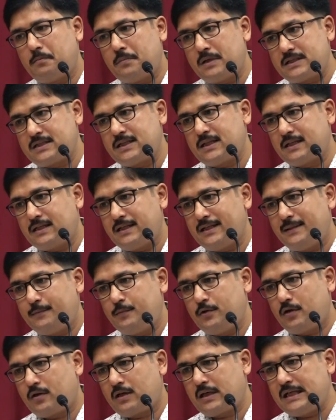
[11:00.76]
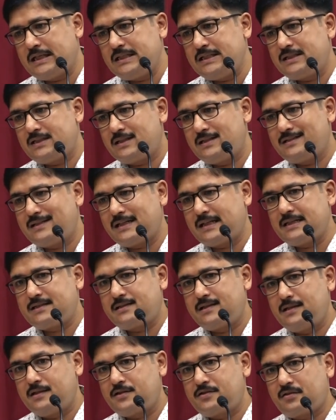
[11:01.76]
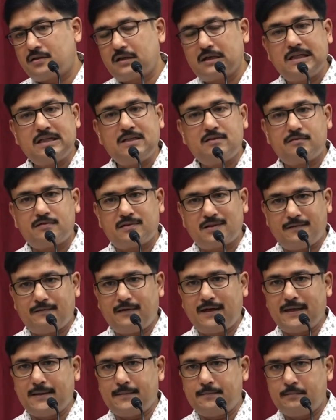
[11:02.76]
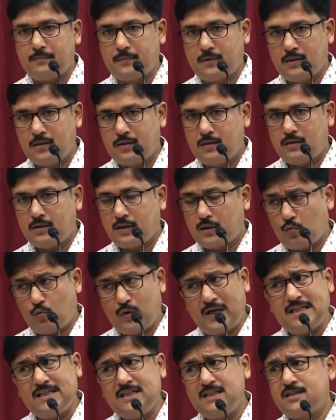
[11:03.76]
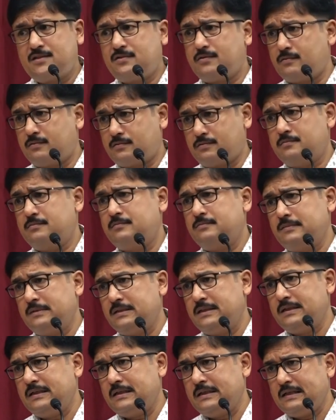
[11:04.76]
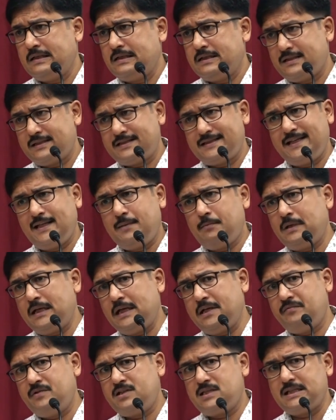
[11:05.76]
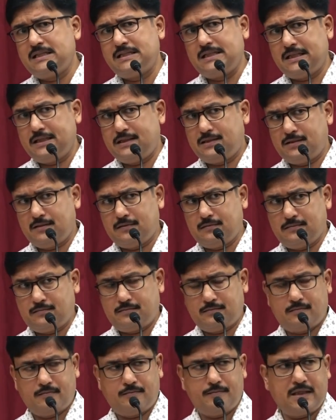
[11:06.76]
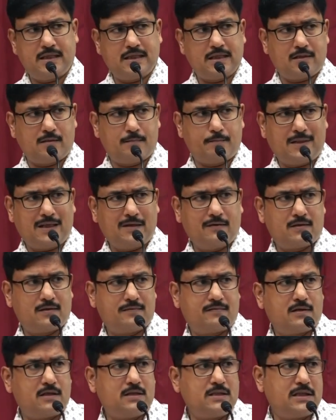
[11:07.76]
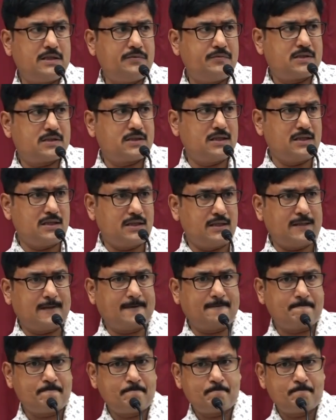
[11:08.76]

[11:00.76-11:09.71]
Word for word: muscle, if the organizations are still struggling to survive, why is it so? The same line which I said in the beginning, power of continuous learning.